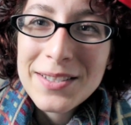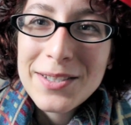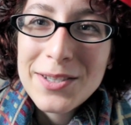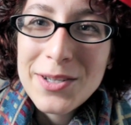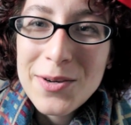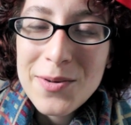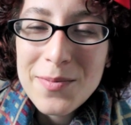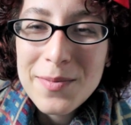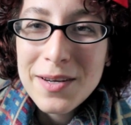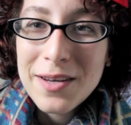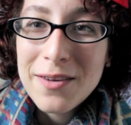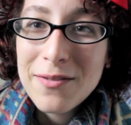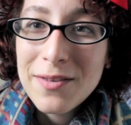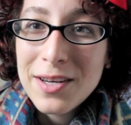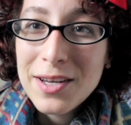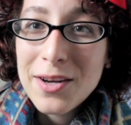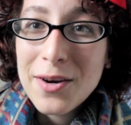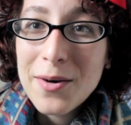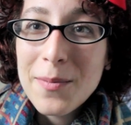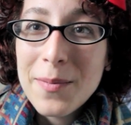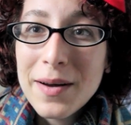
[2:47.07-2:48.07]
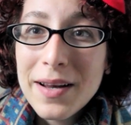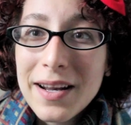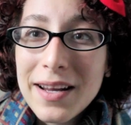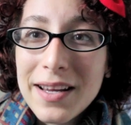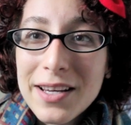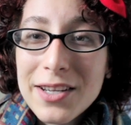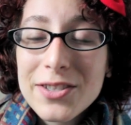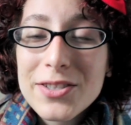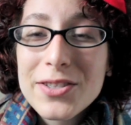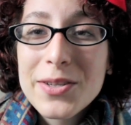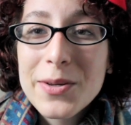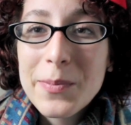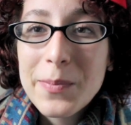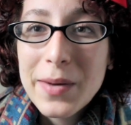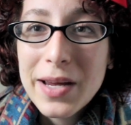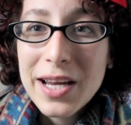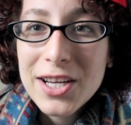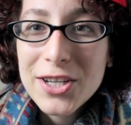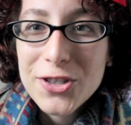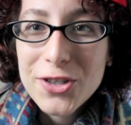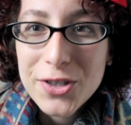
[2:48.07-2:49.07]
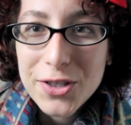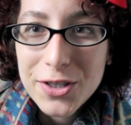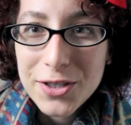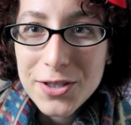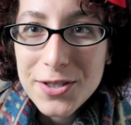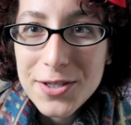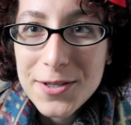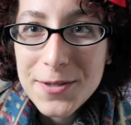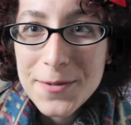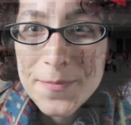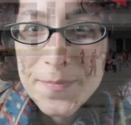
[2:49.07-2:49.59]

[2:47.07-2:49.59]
2-minute video, but here's some pictures.